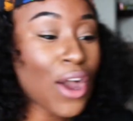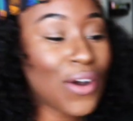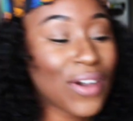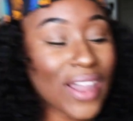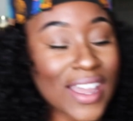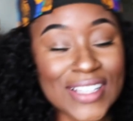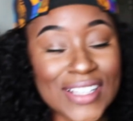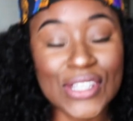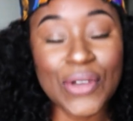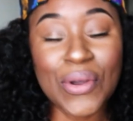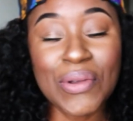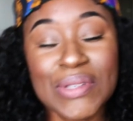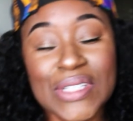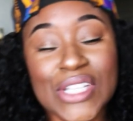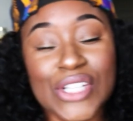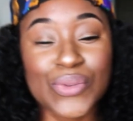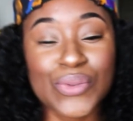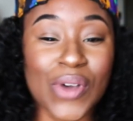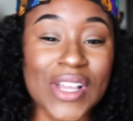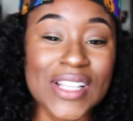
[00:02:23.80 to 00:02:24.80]
Okay, so it was
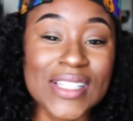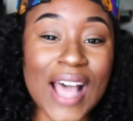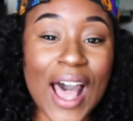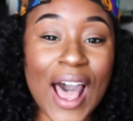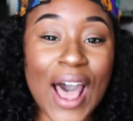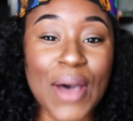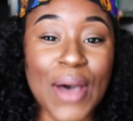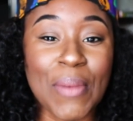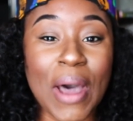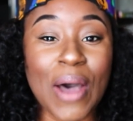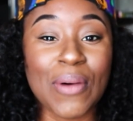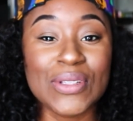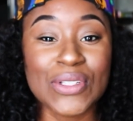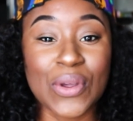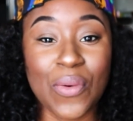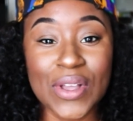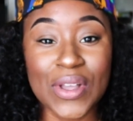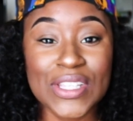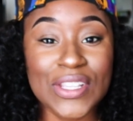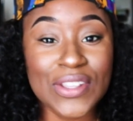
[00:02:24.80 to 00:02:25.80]
this one time I was
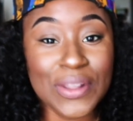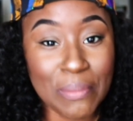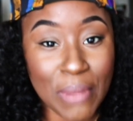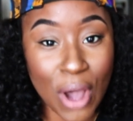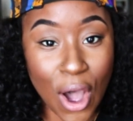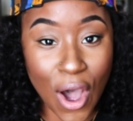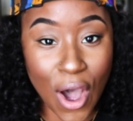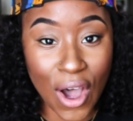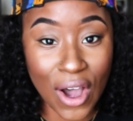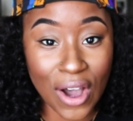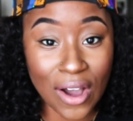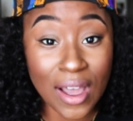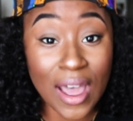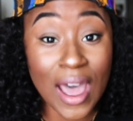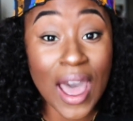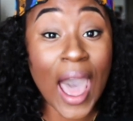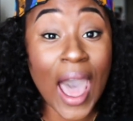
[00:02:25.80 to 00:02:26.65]
going to the mall.